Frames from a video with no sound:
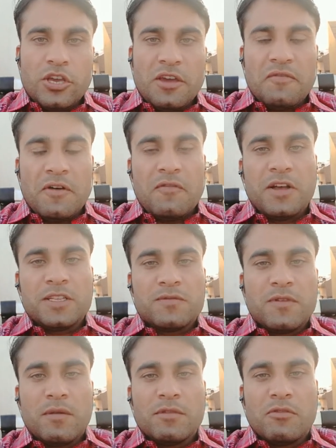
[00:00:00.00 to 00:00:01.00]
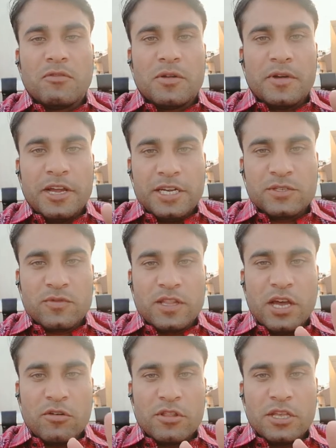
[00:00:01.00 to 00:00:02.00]
If a first form of the verb ends
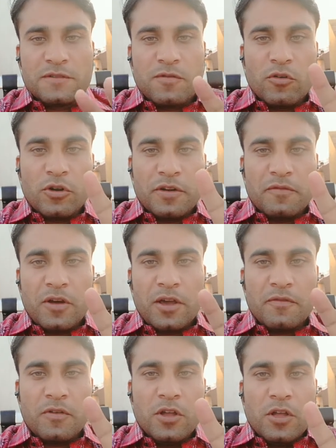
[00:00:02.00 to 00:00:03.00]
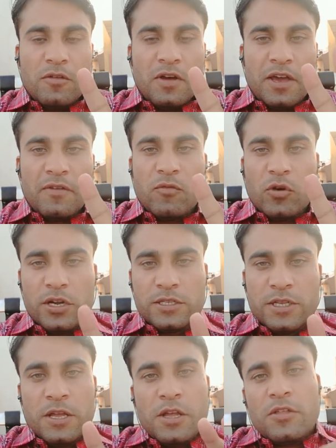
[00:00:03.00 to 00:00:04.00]
without these 4 and 5
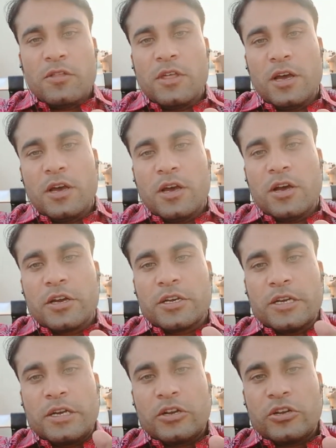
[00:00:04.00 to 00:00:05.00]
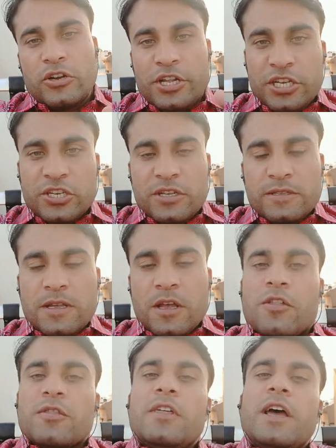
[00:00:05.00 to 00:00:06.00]
words, the conditions,
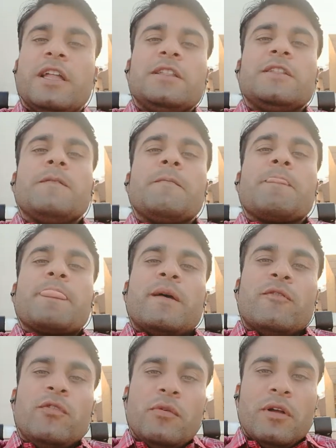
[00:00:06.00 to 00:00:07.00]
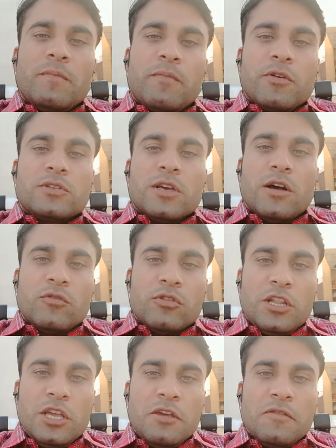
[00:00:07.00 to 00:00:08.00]
then we will put
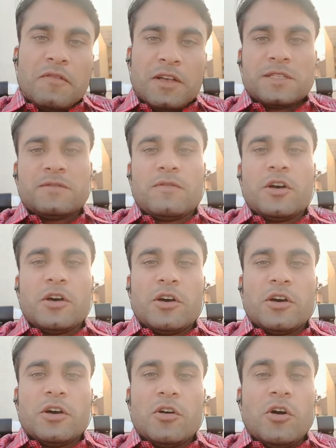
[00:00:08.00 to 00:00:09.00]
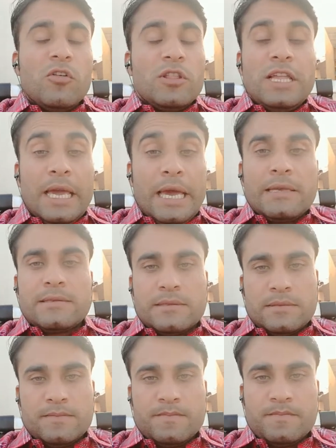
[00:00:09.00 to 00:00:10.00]
only only
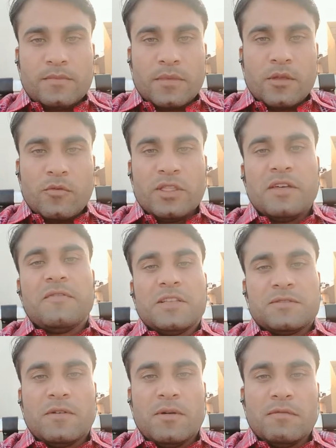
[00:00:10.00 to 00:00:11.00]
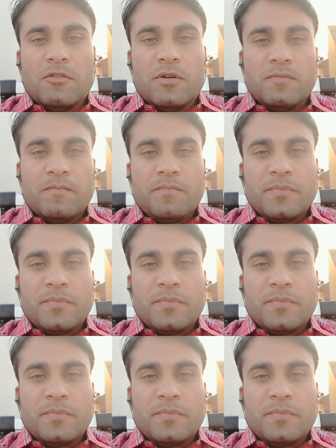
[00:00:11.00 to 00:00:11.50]
s with the first form of the verb.